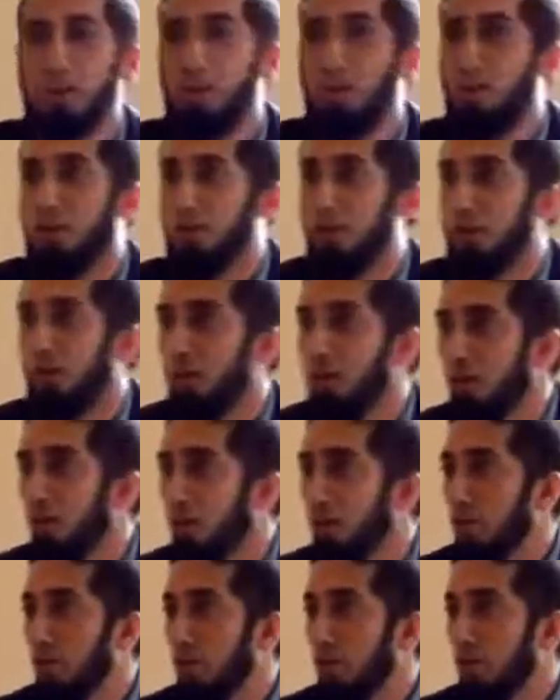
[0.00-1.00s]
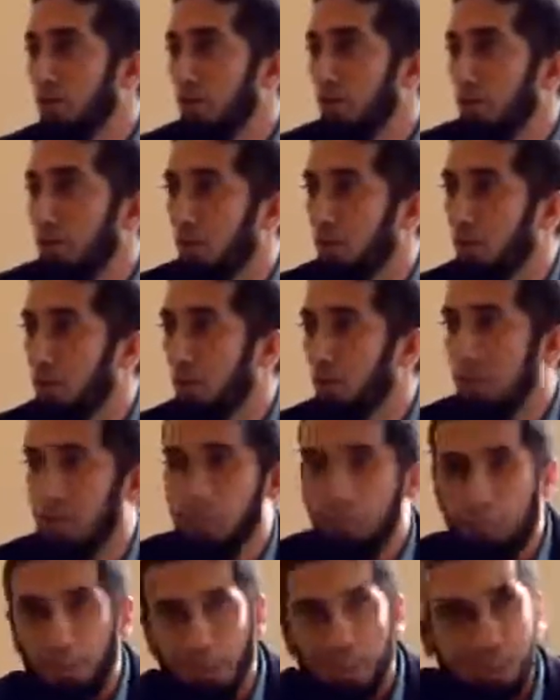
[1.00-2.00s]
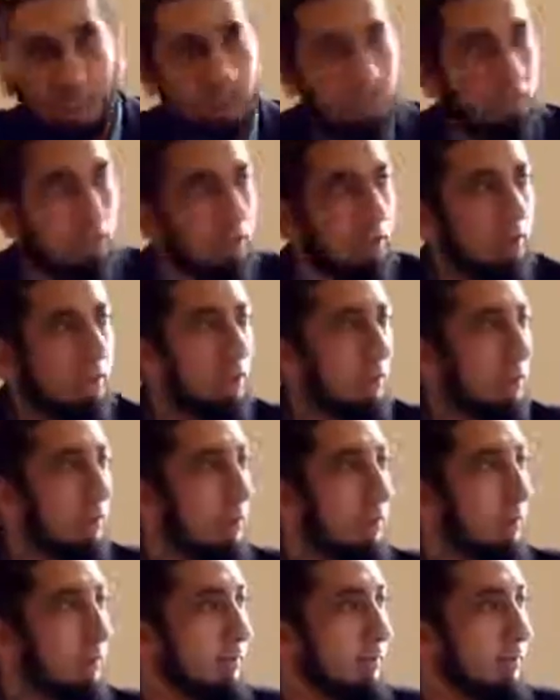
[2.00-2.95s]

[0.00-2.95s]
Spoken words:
now. Trying to pay attention.